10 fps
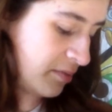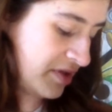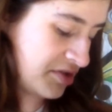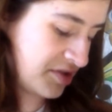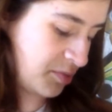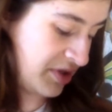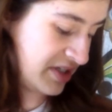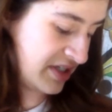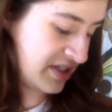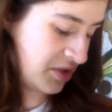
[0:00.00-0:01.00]
Ranger's
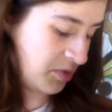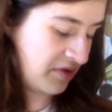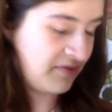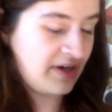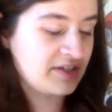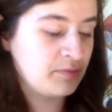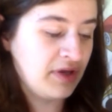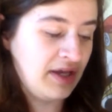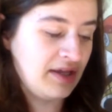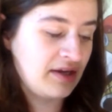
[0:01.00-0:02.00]
Apprentice, The Red Fox
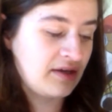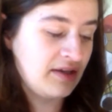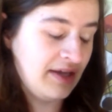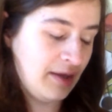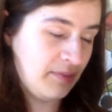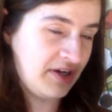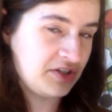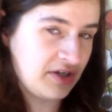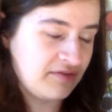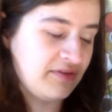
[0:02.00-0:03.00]
Clan by
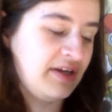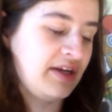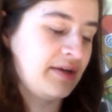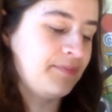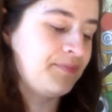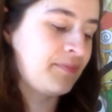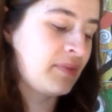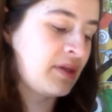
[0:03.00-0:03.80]
John Flanagan.